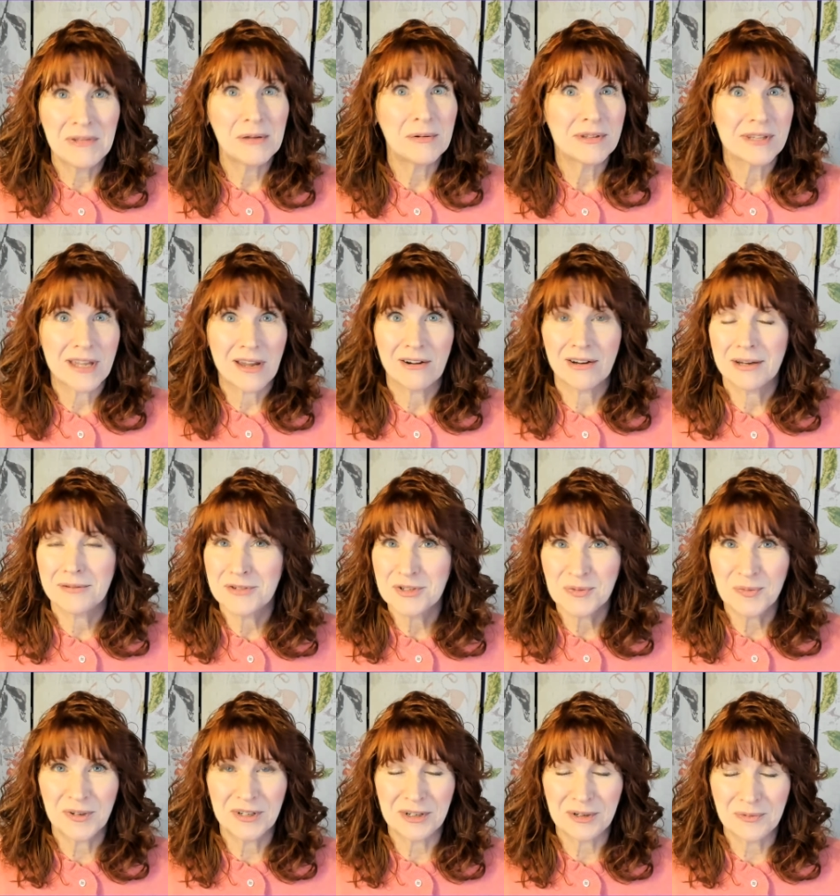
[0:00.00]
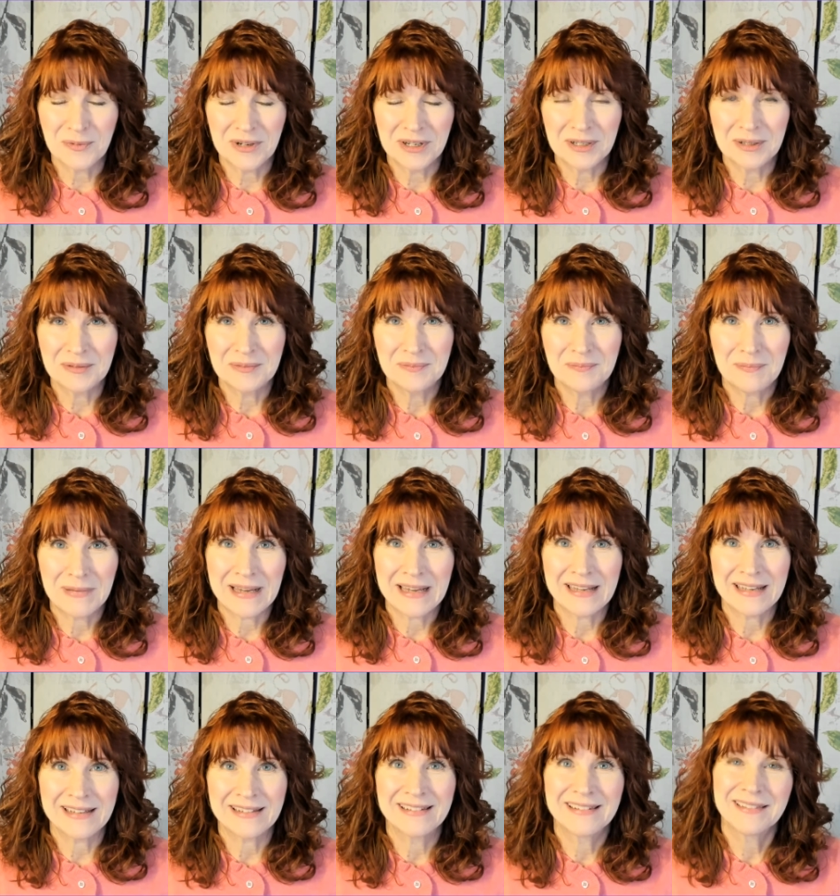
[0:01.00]
with caregivers one-on-one
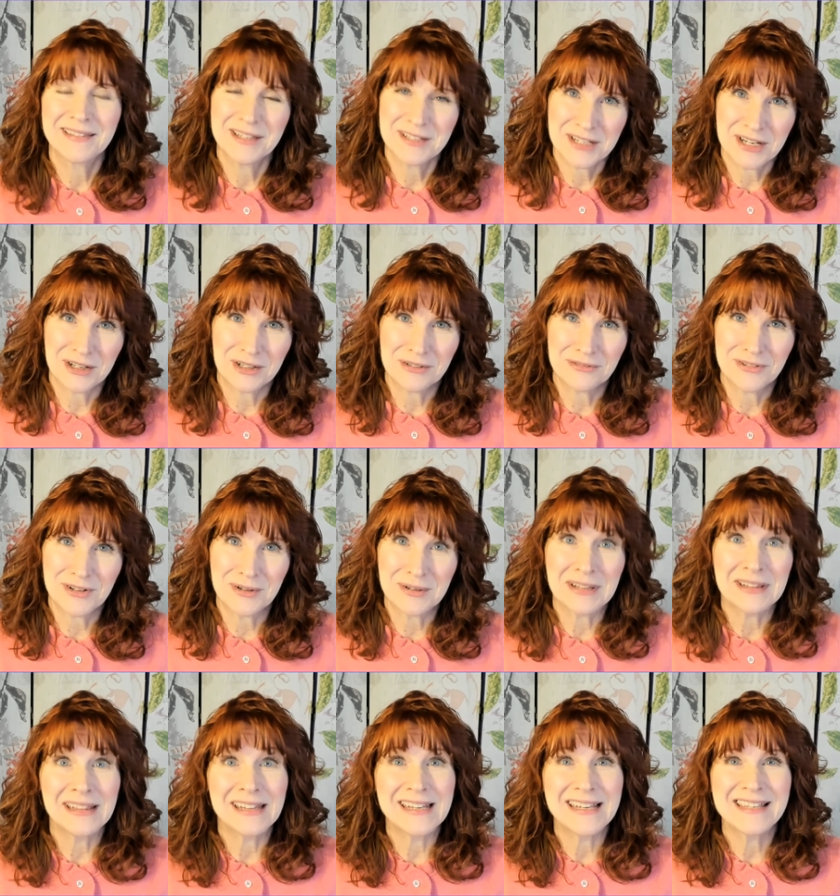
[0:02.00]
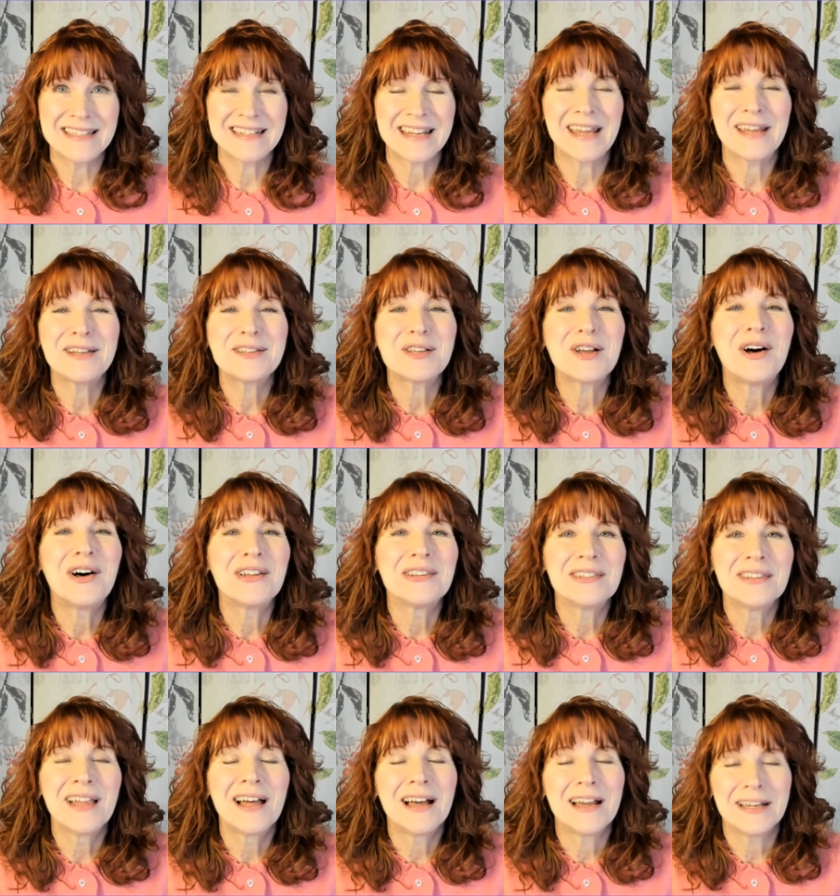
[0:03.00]
by the telephone and these days
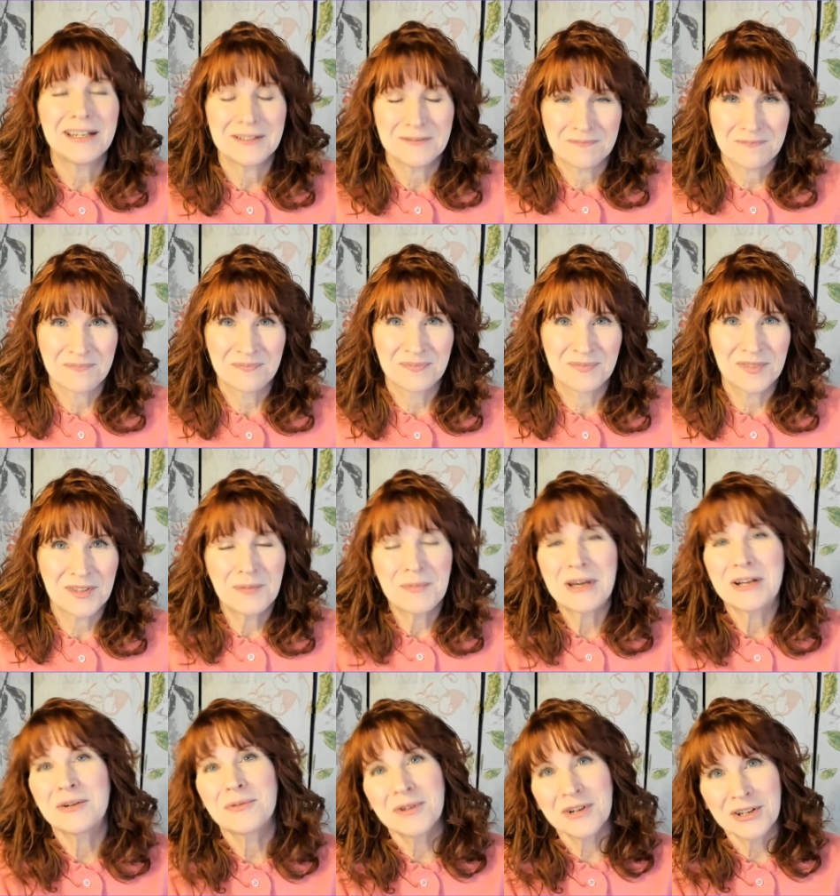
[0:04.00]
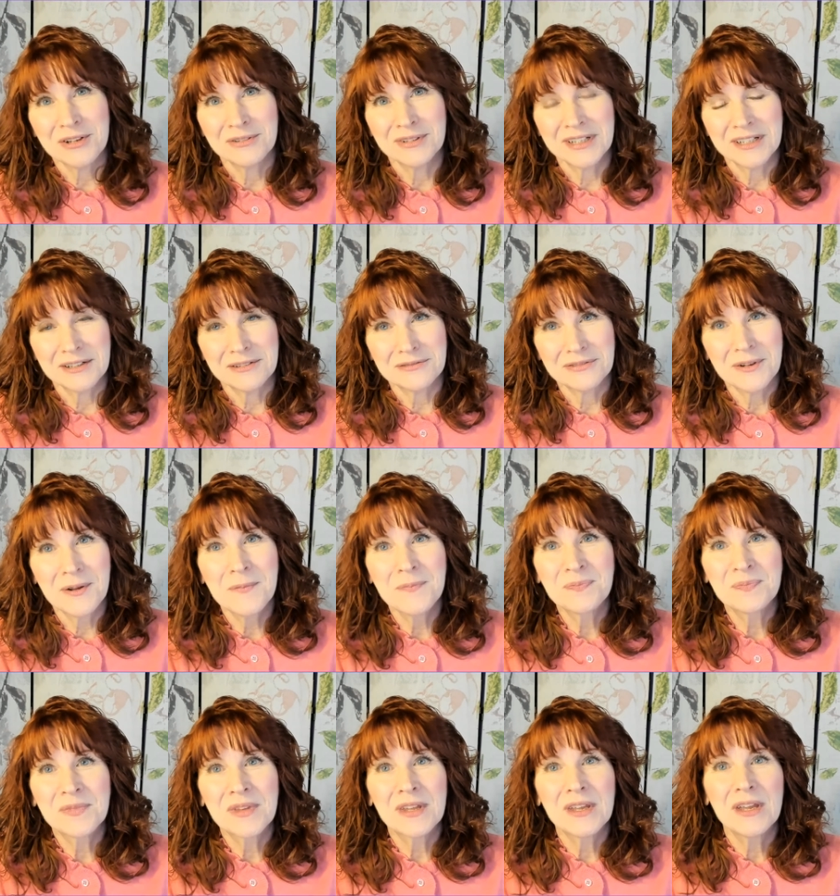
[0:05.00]
online, no matter where you live,
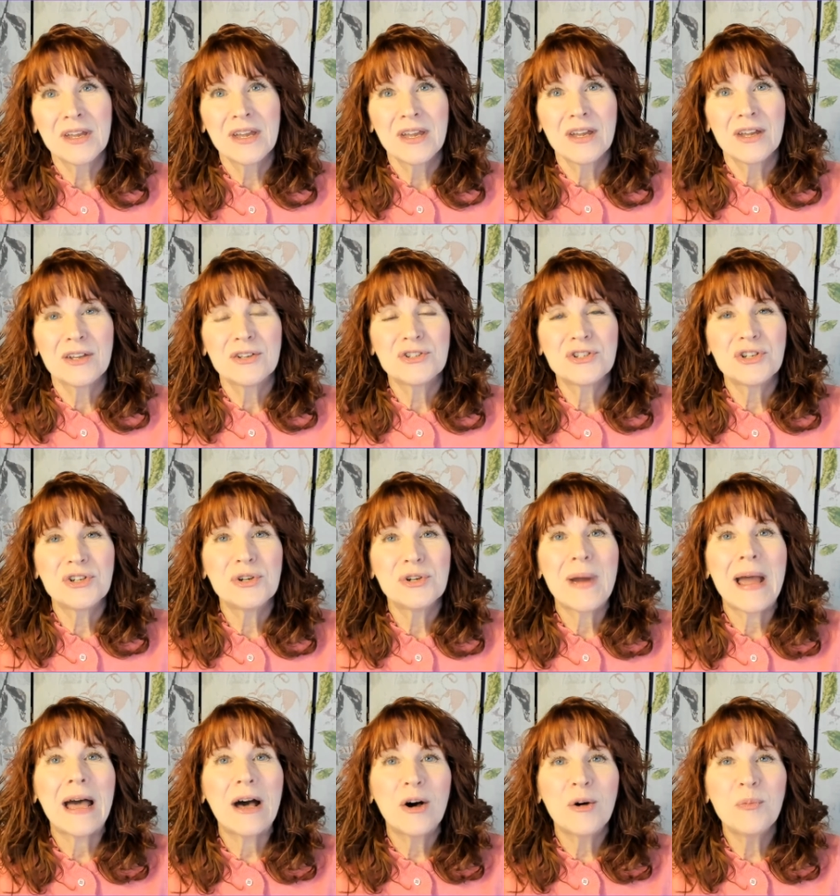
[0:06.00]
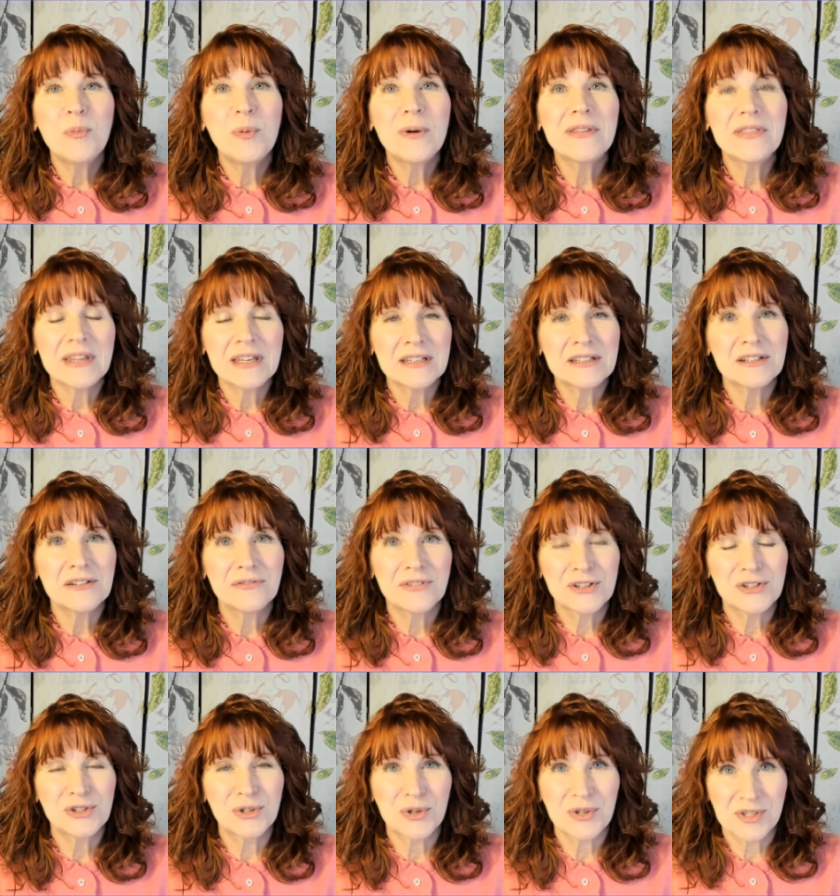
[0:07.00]
to help with
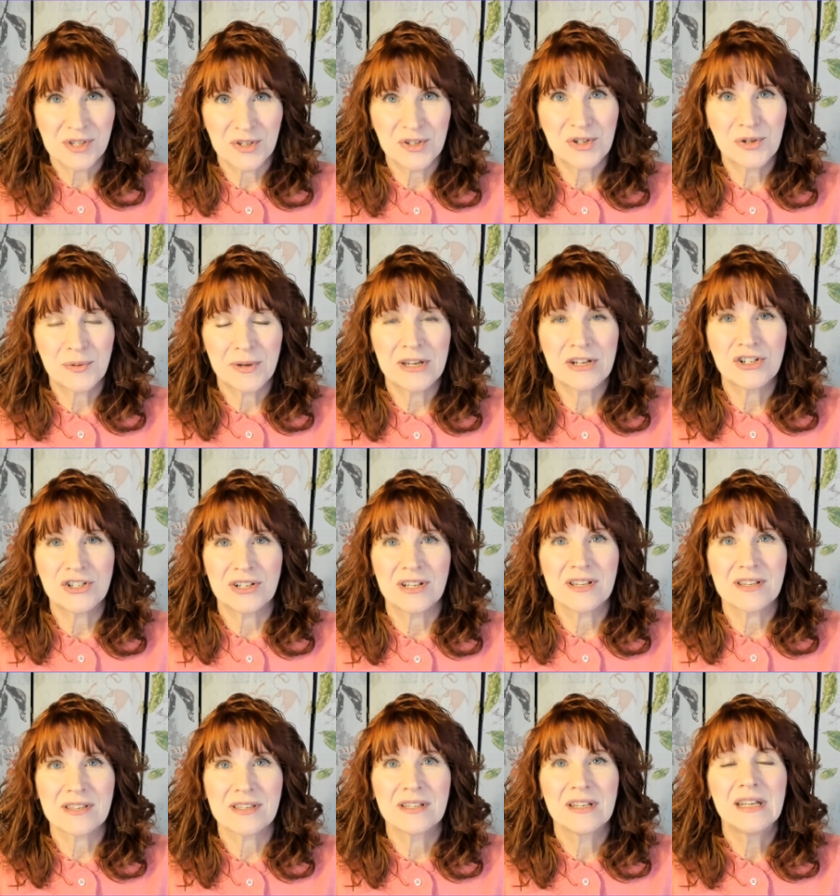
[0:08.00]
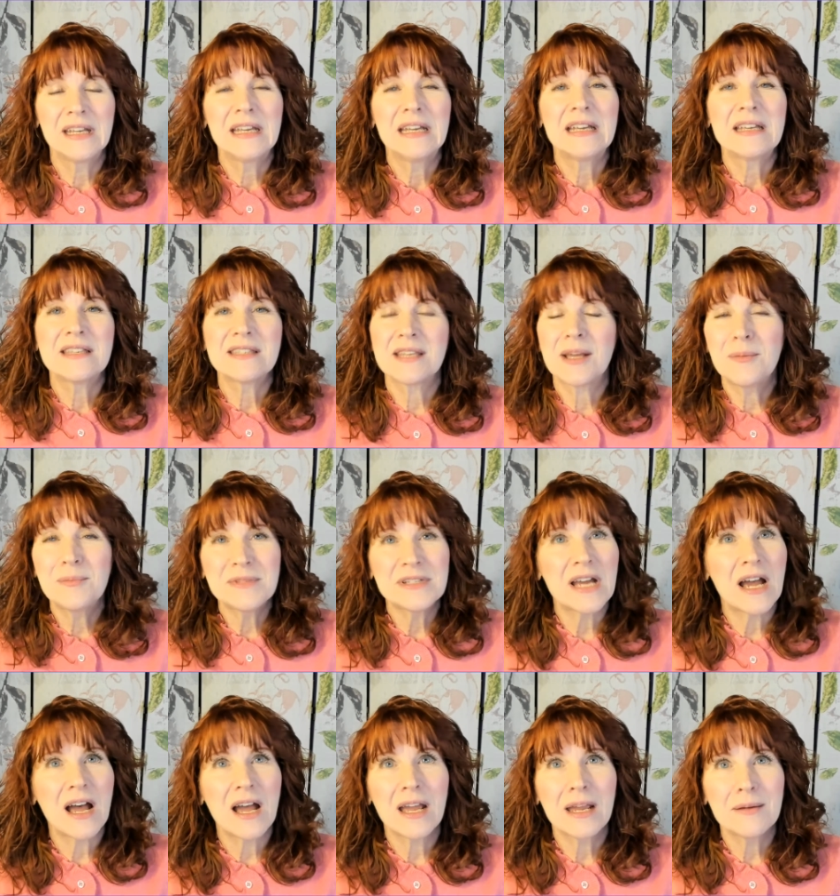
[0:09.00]
individual situations.
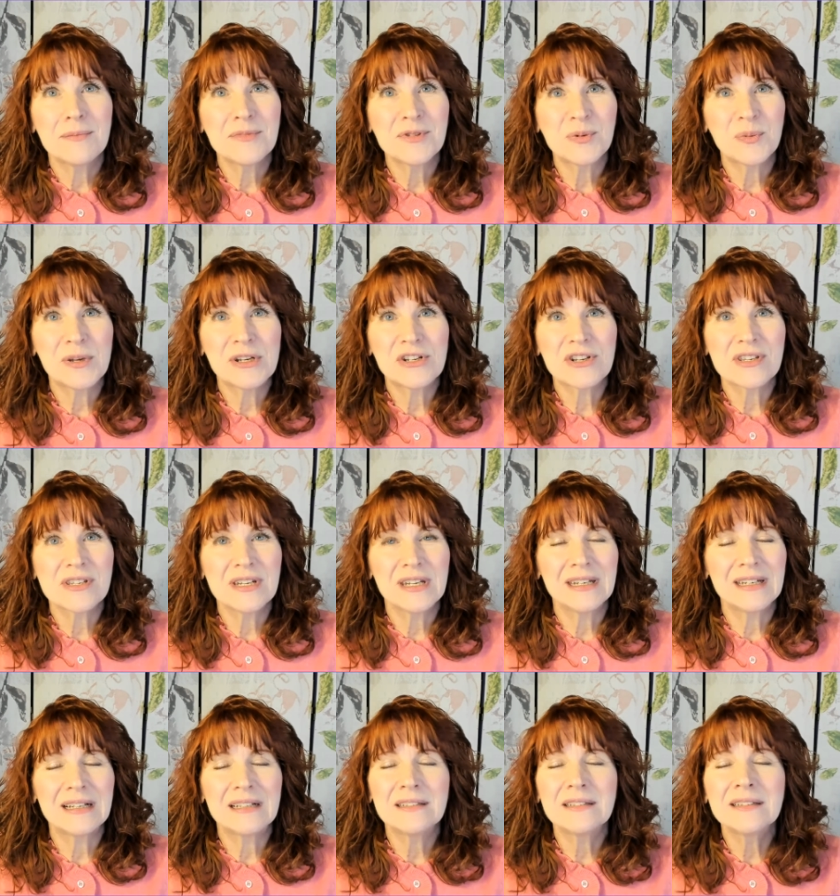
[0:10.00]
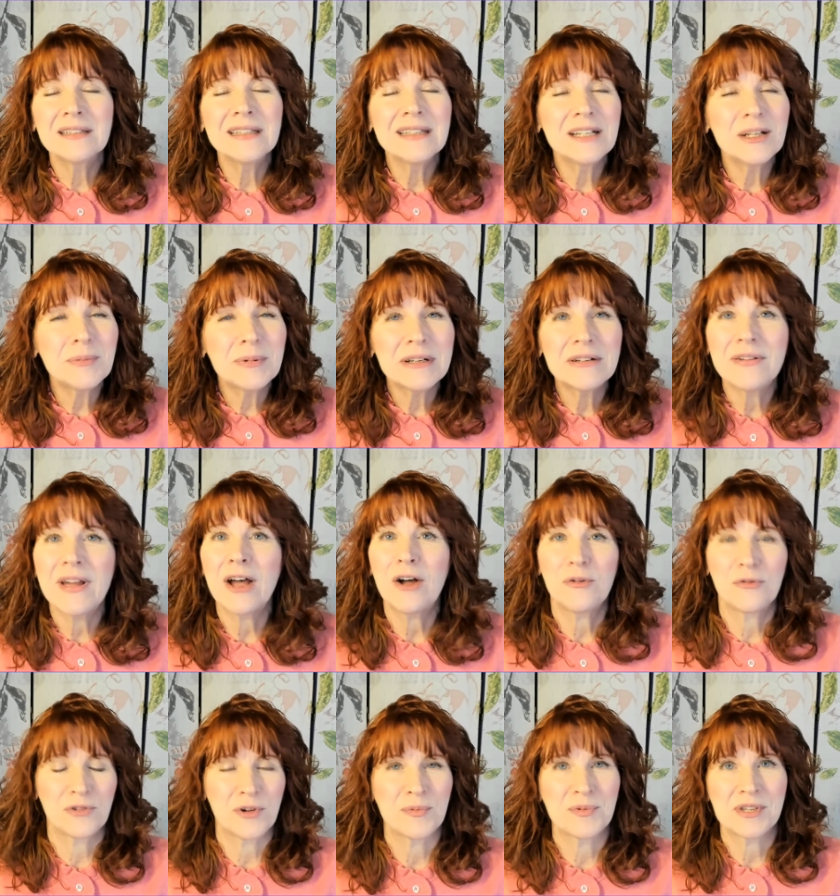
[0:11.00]
Sometimes we just need a little bit of
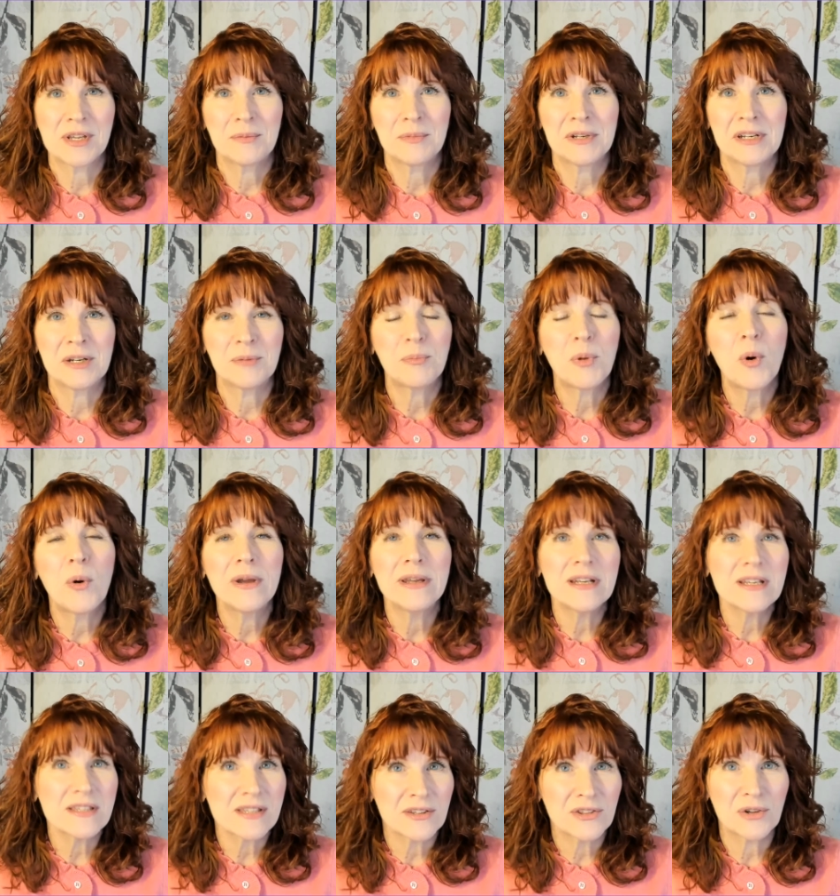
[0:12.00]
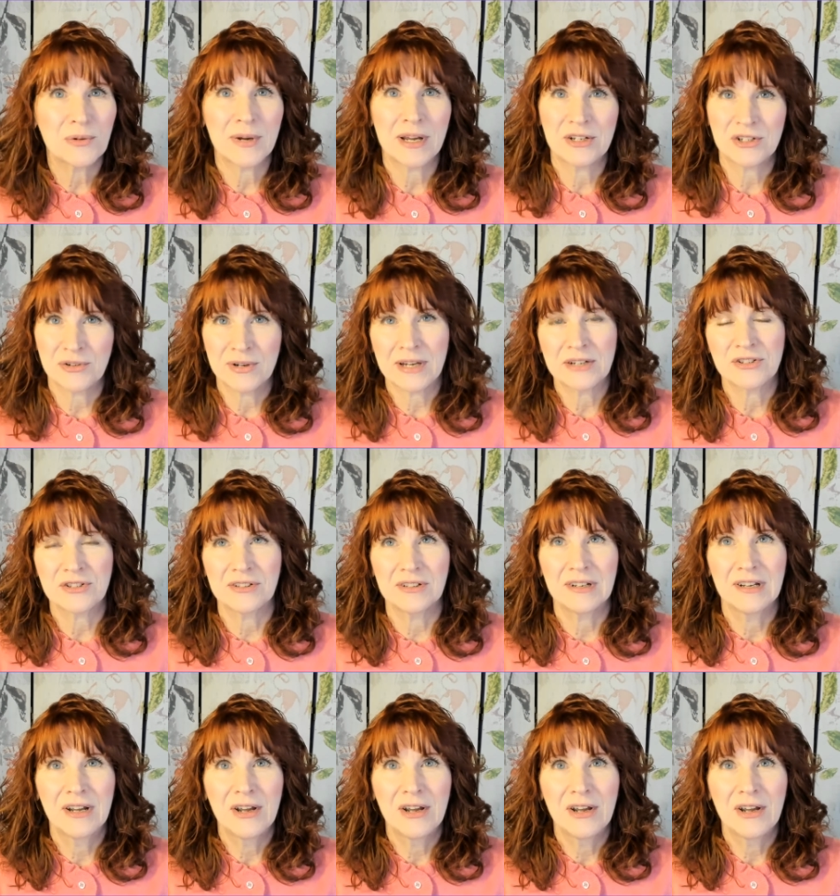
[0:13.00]
help from somebody to point us in the right direction,